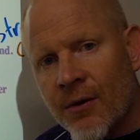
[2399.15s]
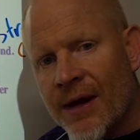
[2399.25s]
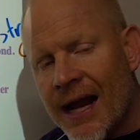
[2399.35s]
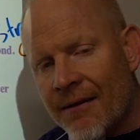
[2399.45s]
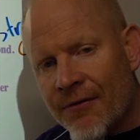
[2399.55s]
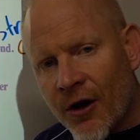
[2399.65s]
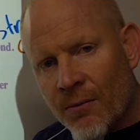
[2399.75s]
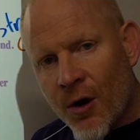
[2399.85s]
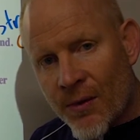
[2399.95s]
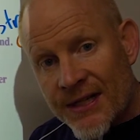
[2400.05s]
We have
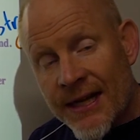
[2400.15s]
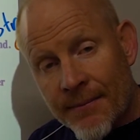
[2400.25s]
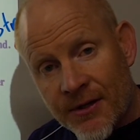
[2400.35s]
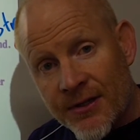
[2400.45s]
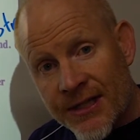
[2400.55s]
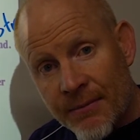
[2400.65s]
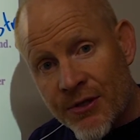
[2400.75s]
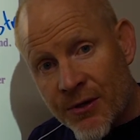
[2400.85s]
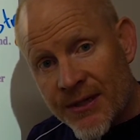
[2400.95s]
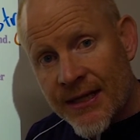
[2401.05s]
thermoreceptors,
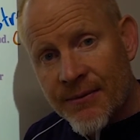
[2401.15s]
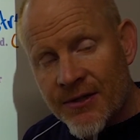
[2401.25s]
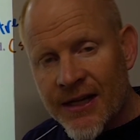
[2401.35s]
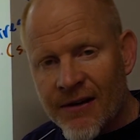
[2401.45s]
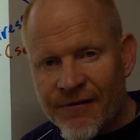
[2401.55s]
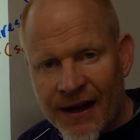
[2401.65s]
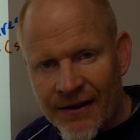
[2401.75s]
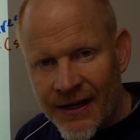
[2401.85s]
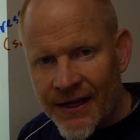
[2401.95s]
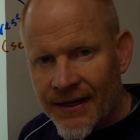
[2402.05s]
temperature receptors that are
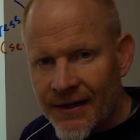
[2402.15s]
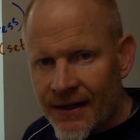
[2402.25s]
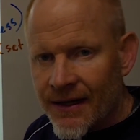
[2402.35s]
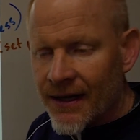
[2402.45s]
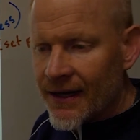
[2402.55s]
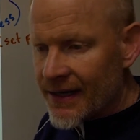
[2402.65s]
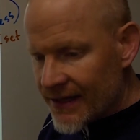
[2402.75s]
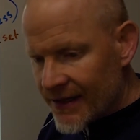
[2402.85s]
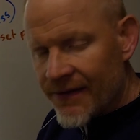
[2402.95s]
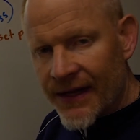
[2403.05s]
found in
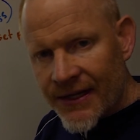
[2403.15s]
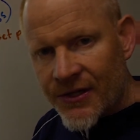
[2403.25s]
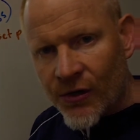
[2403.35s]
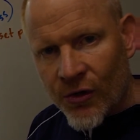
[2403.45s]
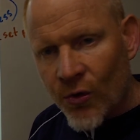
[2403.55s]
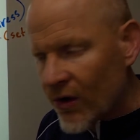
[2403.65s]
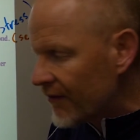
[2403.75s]
the internal core of